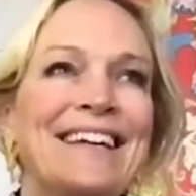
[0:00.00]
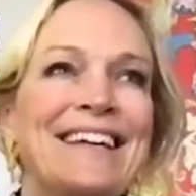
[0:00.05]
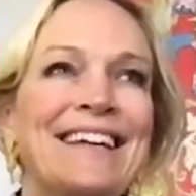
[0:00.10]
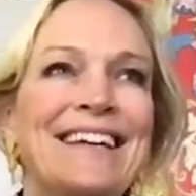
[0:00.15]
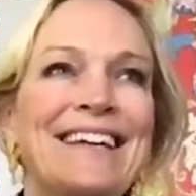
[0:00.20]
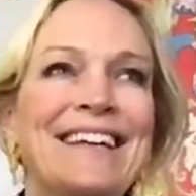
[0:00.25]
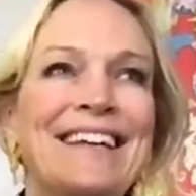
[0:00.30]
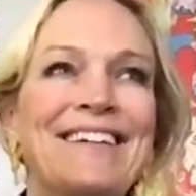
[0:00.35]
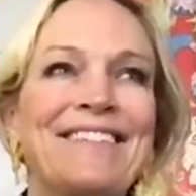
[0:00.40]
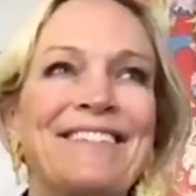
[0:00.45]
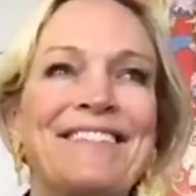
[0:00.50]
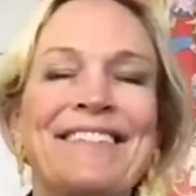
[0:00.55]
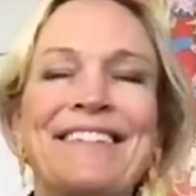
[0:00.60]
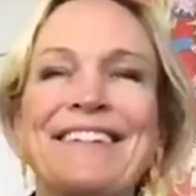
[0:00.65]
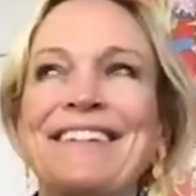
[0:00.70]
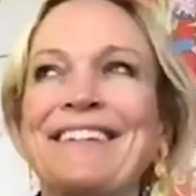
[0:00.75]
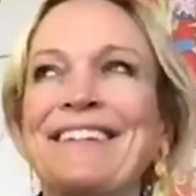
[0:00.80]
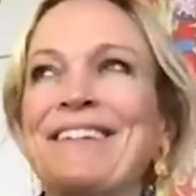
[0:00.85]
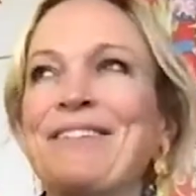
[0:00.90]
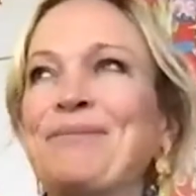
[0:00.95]
you know,
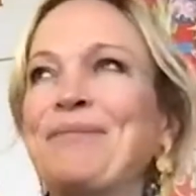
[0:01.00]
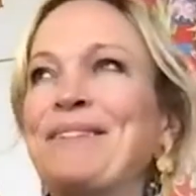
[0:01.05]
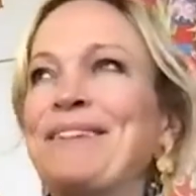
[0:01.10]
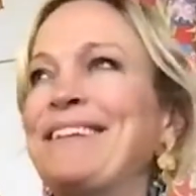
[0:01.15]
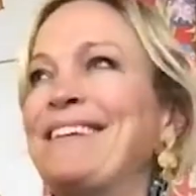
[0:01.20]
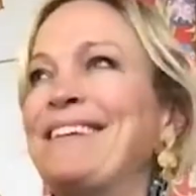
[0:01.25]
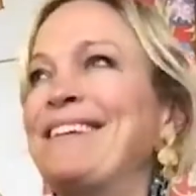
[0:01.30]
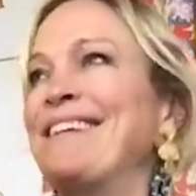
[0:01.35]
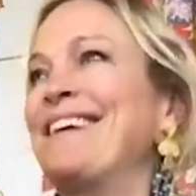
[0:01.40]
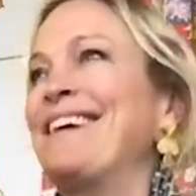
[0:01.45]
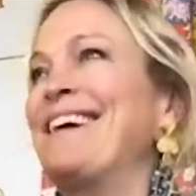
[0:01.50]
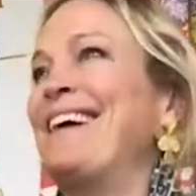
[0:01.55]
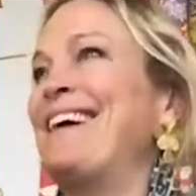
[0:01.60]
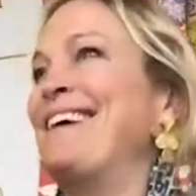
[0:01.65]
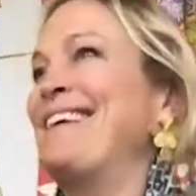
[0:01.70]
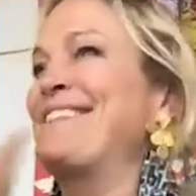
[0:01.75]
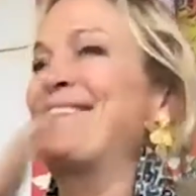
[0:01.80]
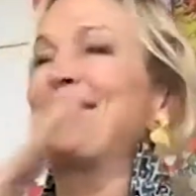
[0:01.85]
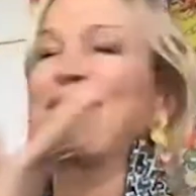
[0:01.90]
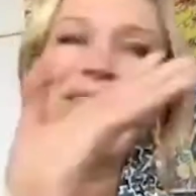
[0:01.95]

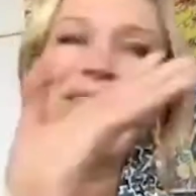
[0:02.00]
there are a